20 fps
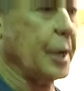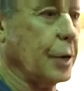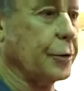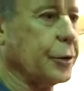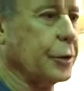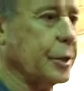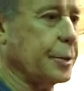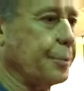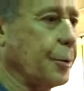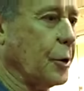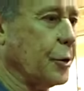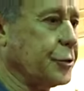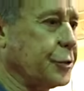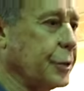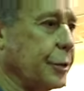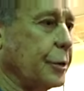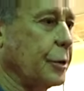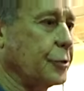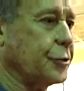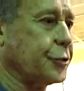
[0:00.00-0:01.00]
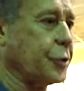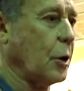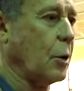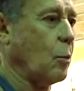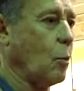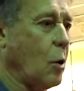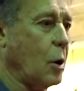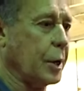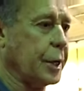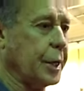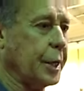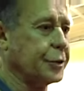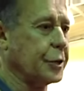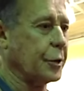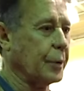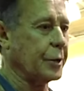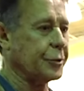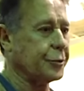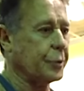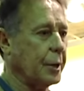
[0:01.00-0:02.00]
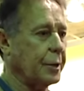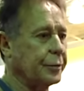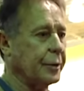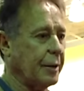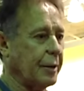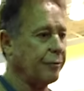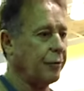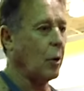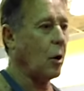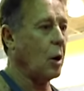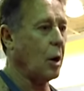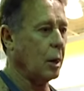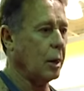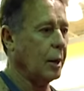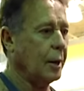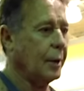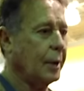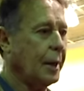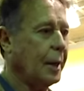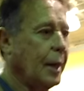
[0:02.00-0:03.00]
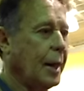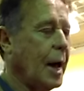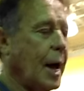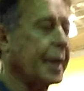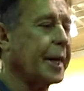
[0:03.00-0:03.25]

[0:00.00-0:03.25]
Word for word: an elderly person start walking into the restaurant, they fall, right.